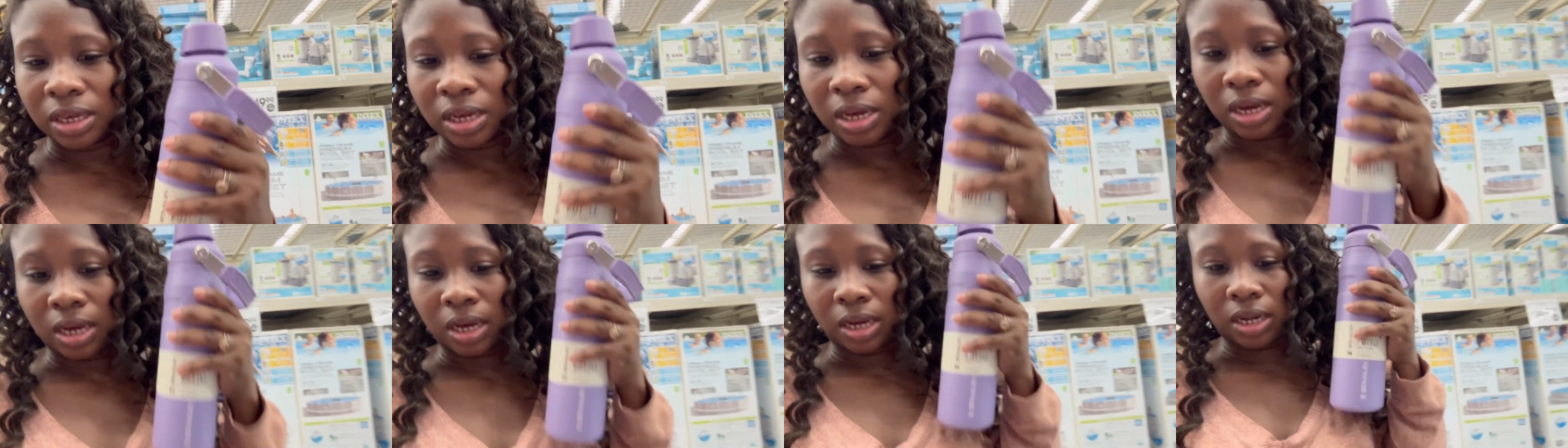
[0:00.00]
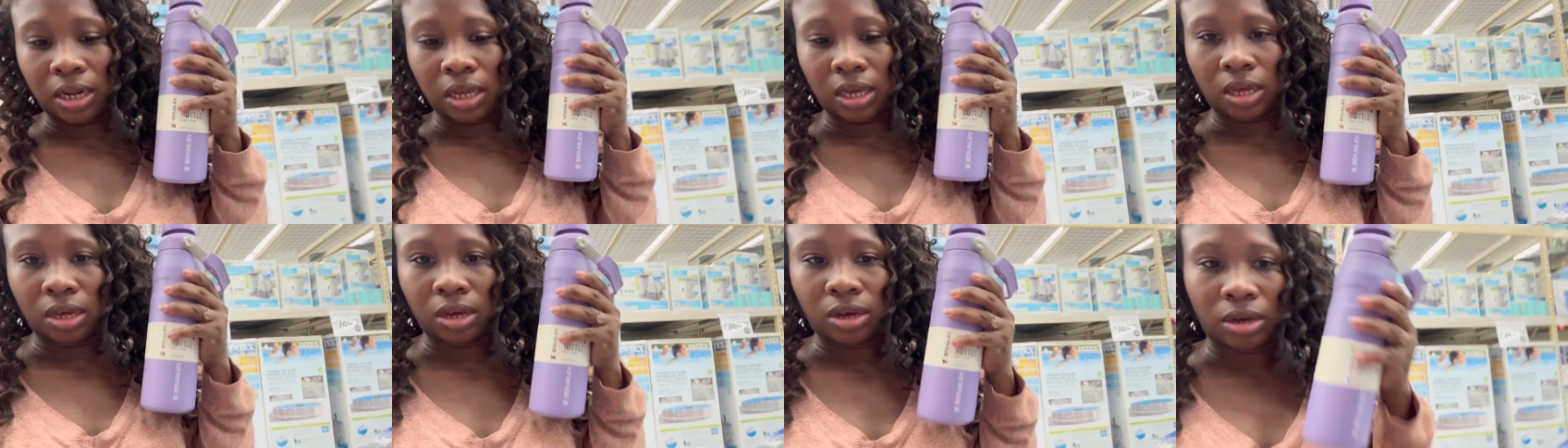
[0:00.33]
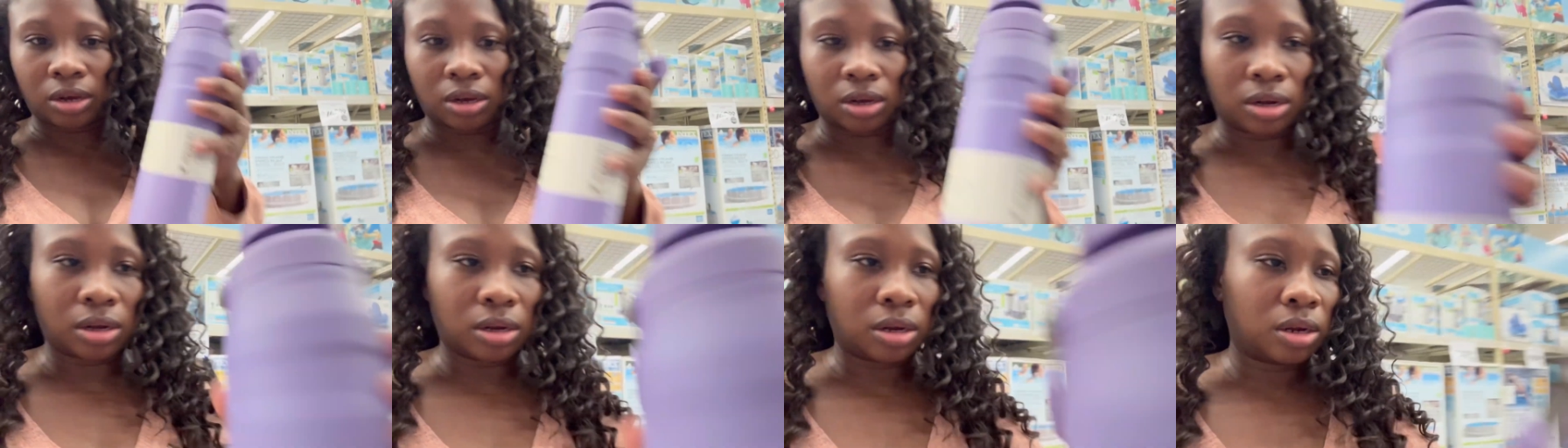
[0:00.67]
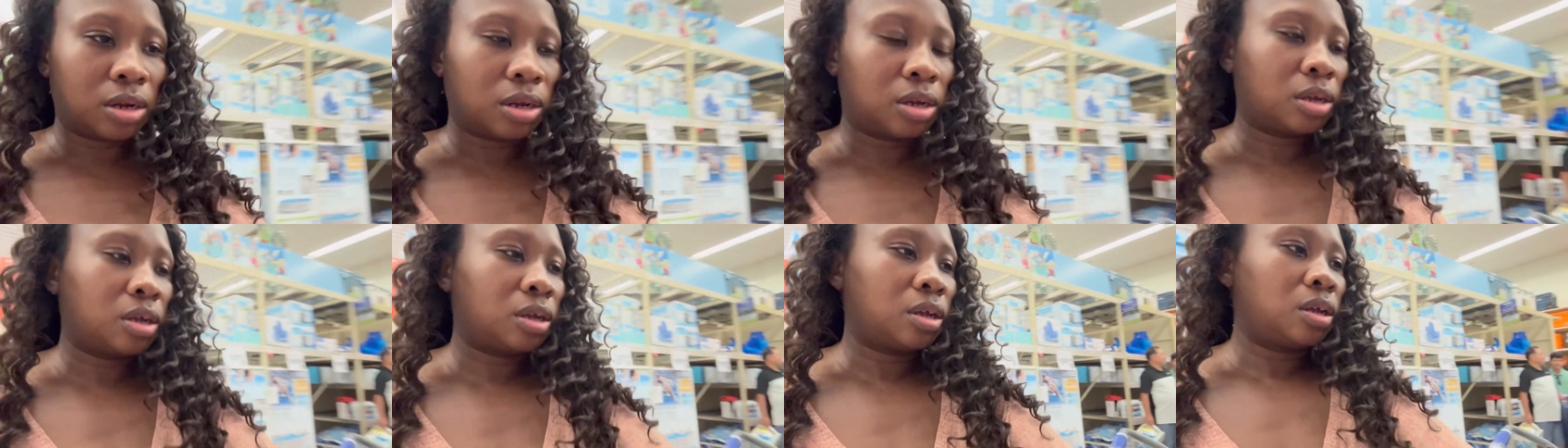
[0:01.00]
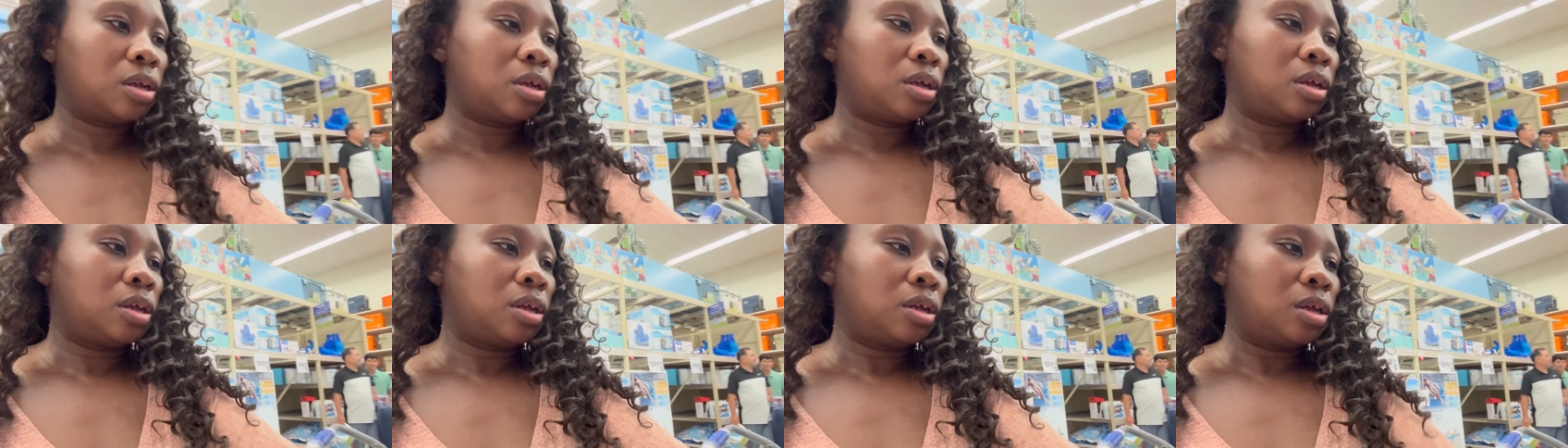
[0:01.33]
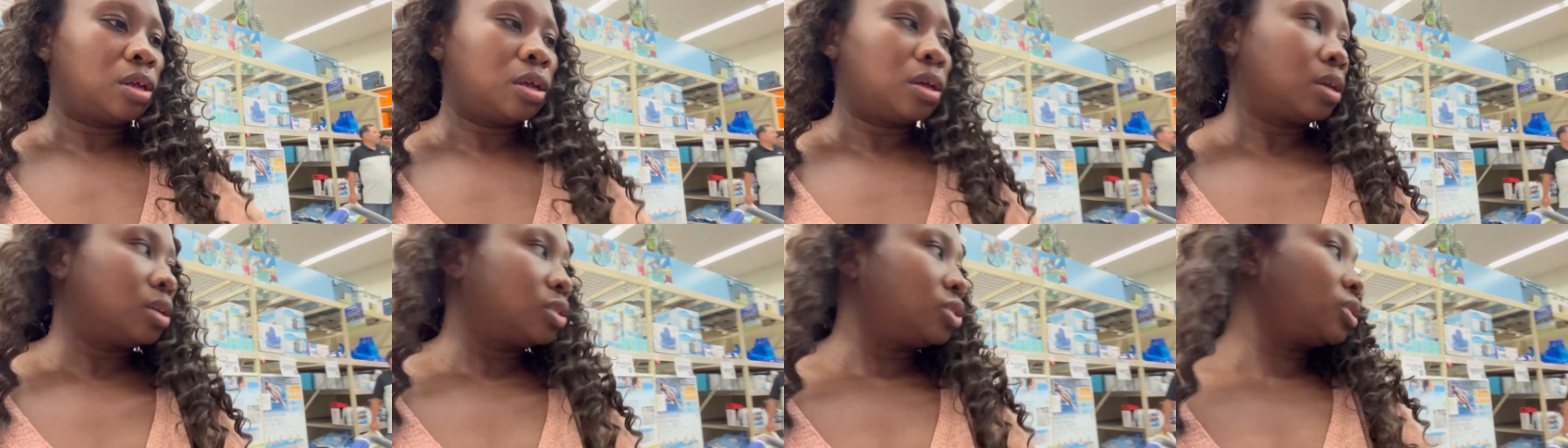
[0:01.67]
kind here.
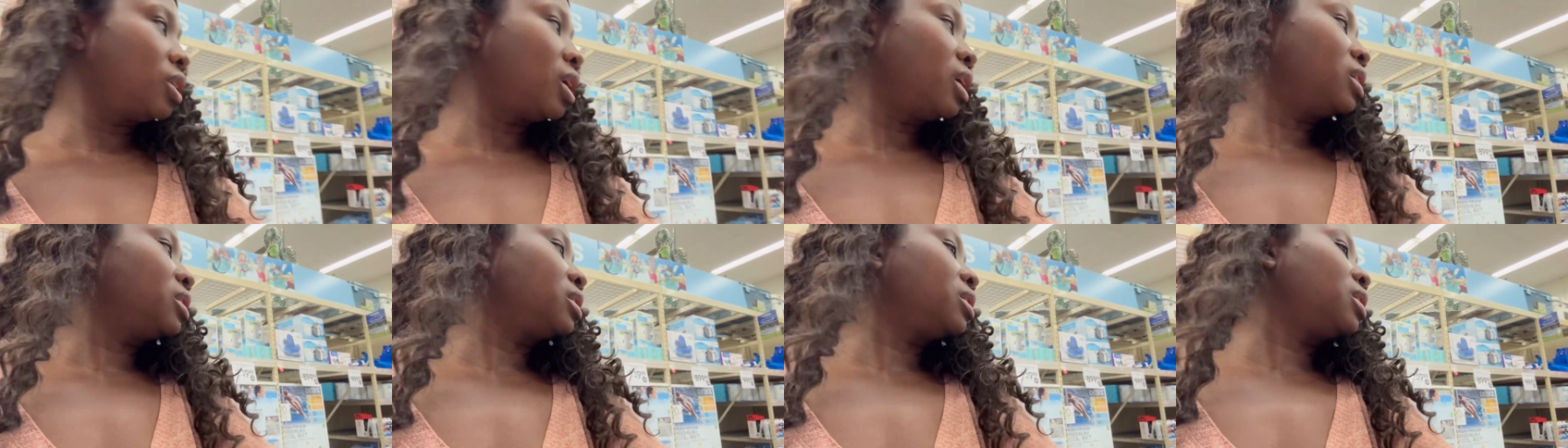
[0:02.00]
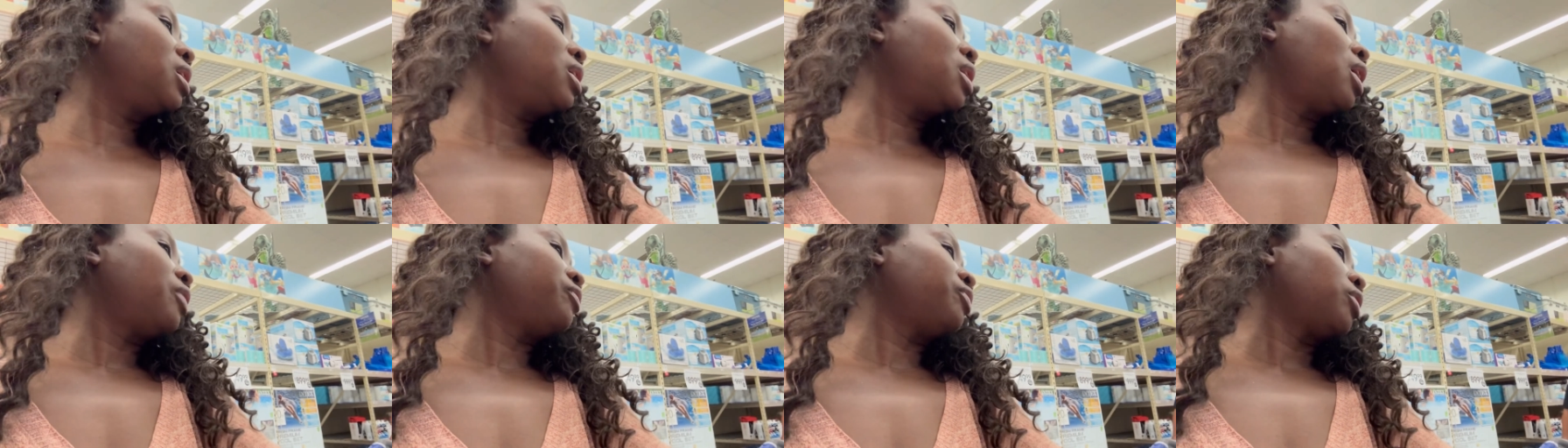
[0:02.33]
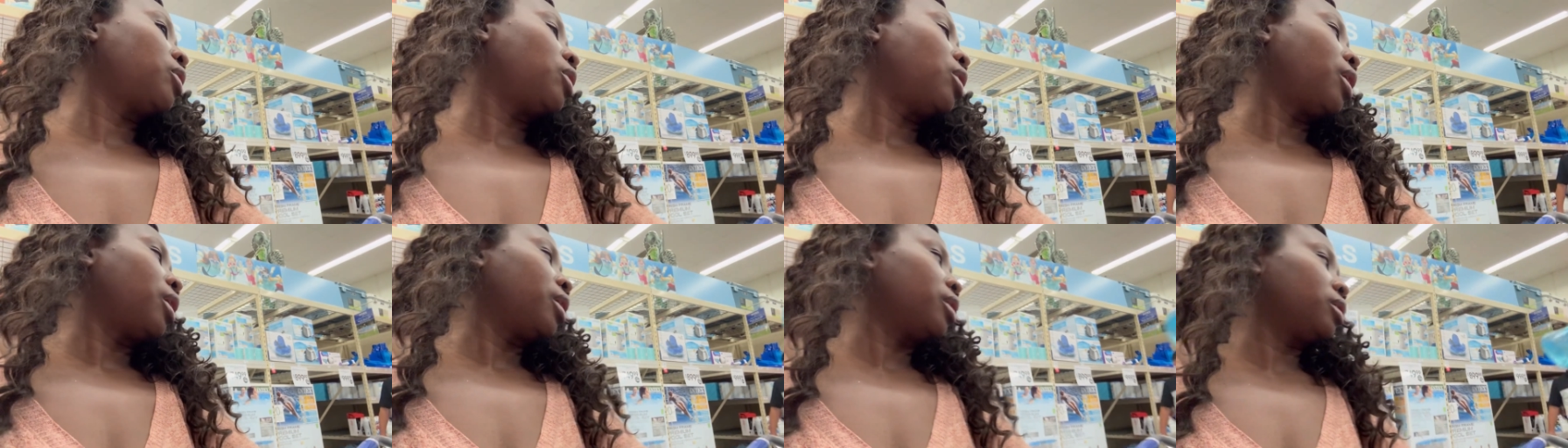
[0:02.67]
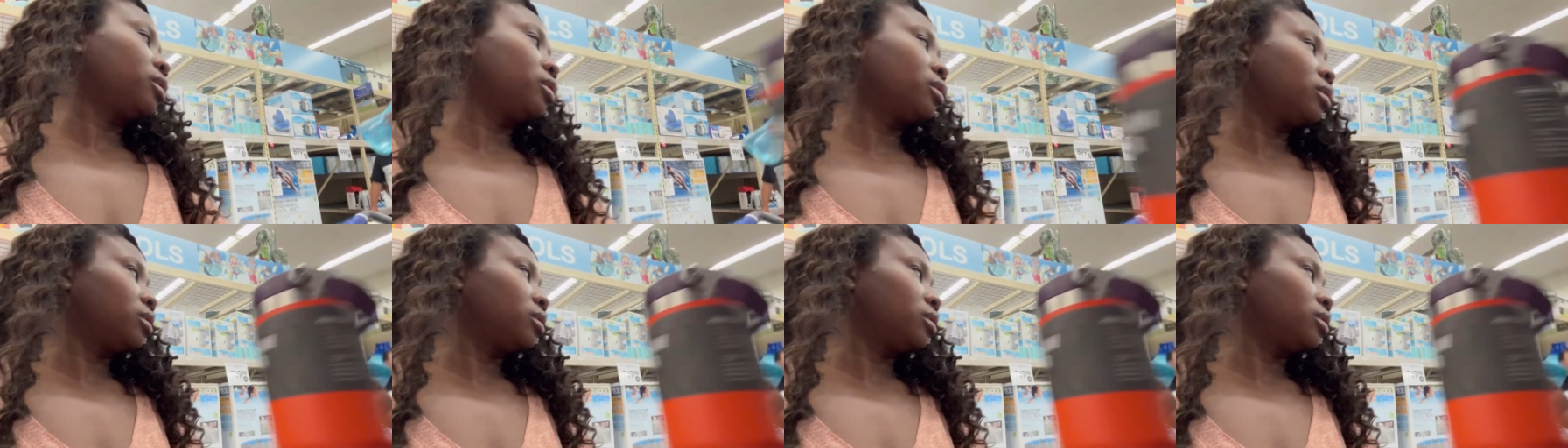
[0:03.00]
Jace, get off the cart.